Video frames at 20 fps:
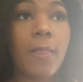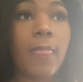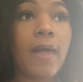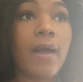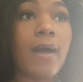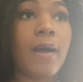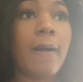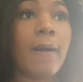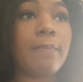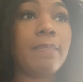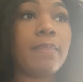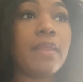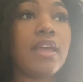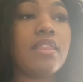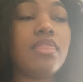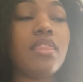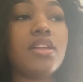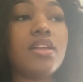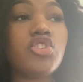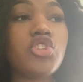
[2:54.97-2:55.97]

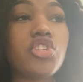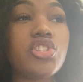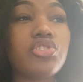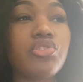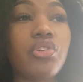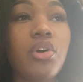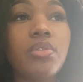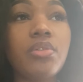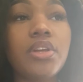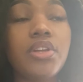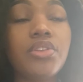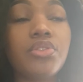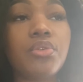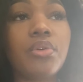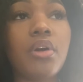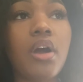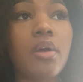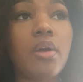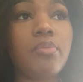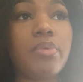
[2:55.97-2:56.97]
And then just scrolling through
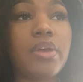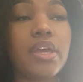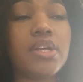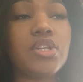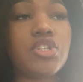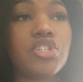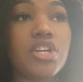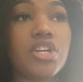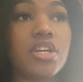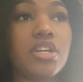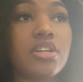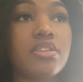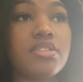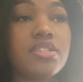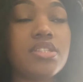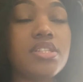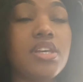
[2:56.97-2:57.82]
her pictures,